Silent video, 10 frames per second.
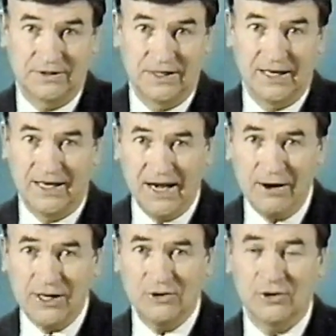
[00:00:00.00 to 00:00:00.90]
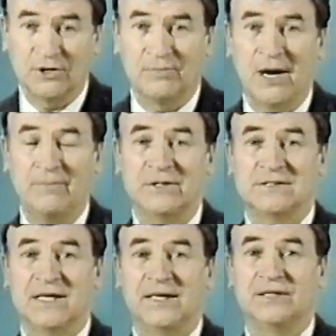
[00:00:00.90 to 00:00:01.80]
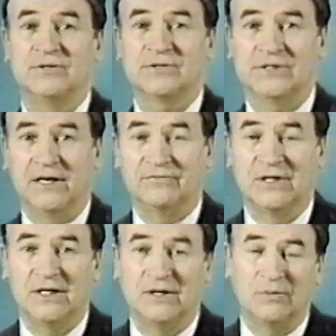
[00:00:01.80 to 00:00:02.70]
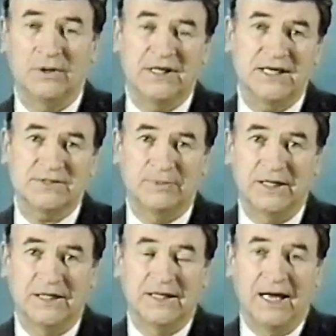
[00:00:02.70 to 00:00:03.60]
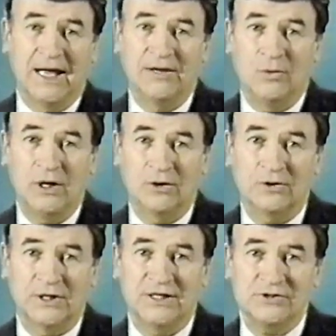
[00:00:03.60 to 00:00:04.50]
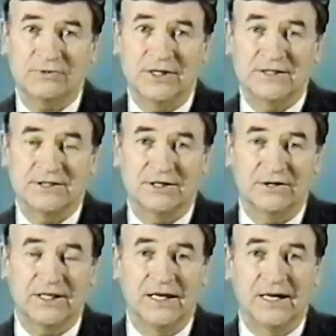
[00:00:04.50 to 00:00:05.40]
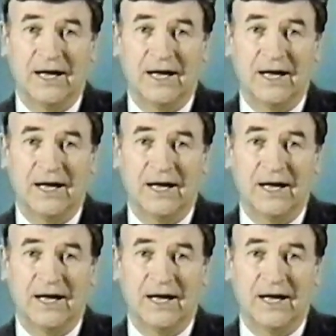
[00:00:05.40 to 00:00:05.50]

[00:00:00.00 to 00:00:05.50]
And now I know you're probably saying to yourself, well, yes, but I don't want to learn history necessarily.